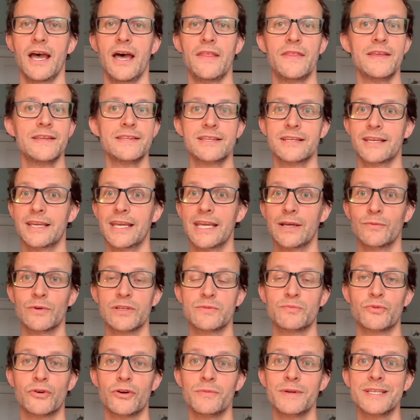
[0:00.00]
This king was
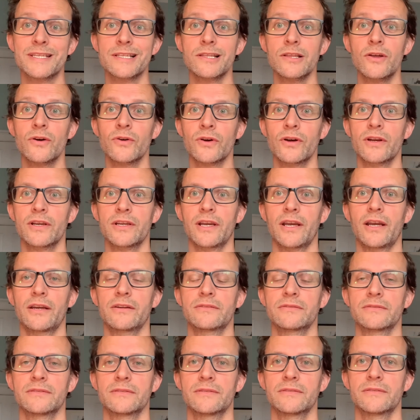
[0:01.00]
promised long ago
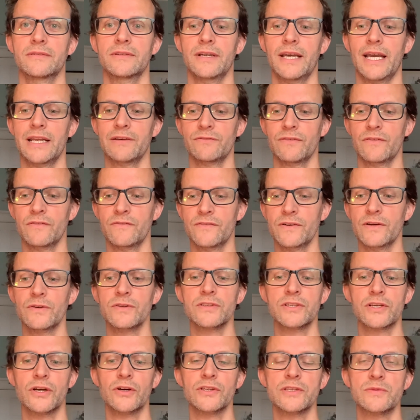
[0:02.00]
and
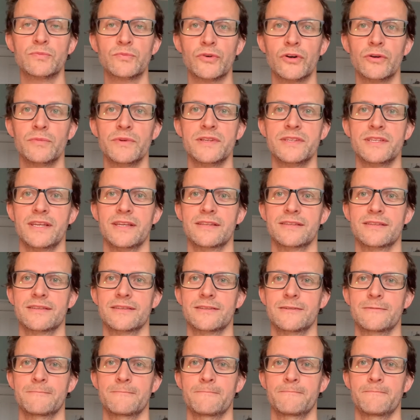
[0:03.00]
fulfills God's
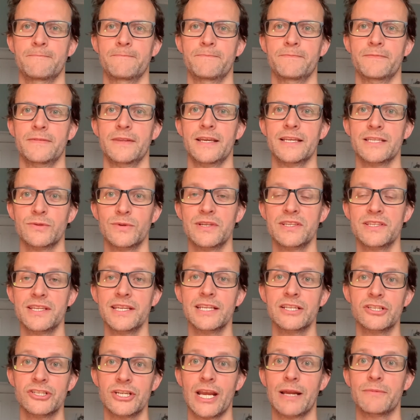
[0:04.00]
promises, as we see
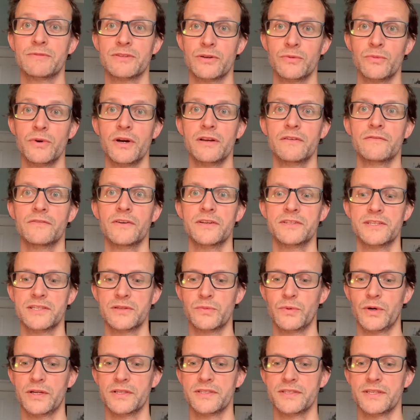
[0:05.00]
in chapter 1,
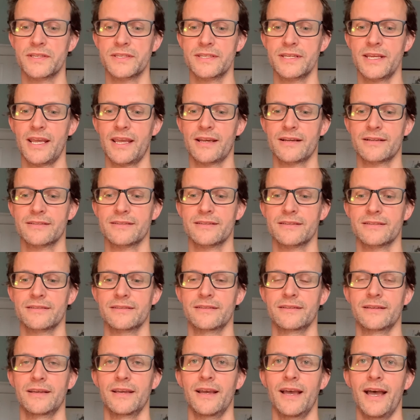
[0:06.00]
verses 1 to 6.
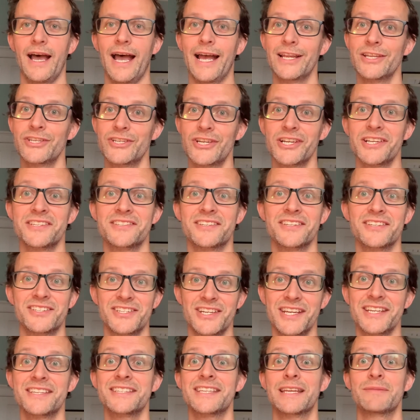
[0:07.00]
And just as
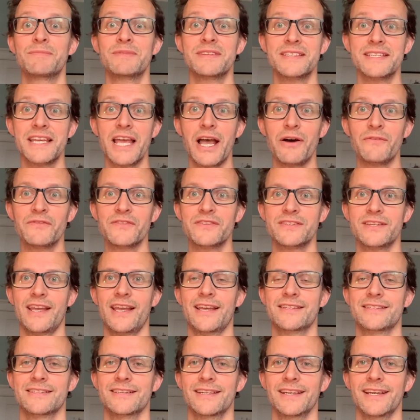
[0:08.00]
Jesus himself
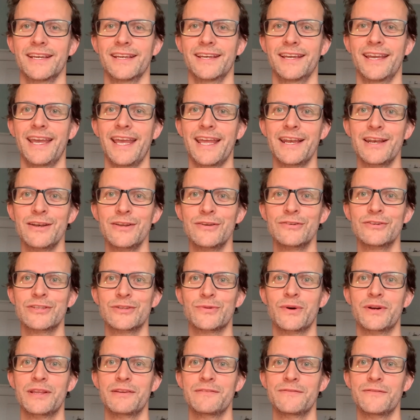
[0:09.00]
said in Luke
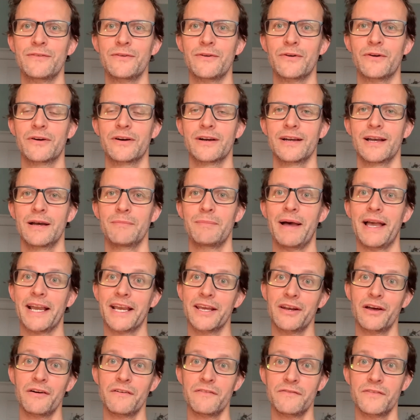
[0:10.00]
24, back
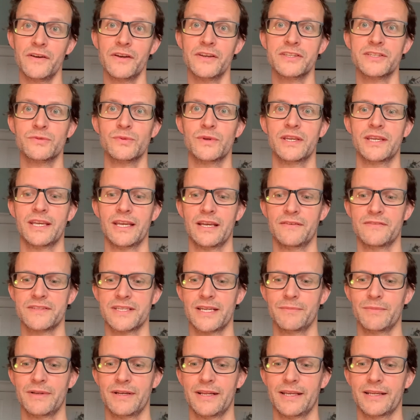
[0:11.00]
in our first week of
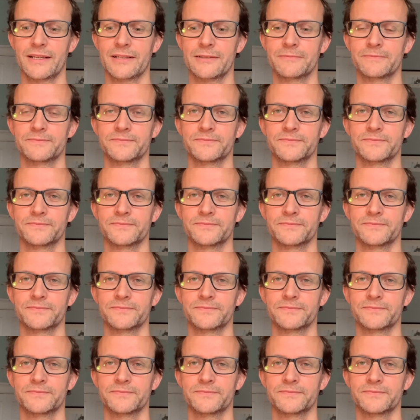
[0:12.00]
Summerlink.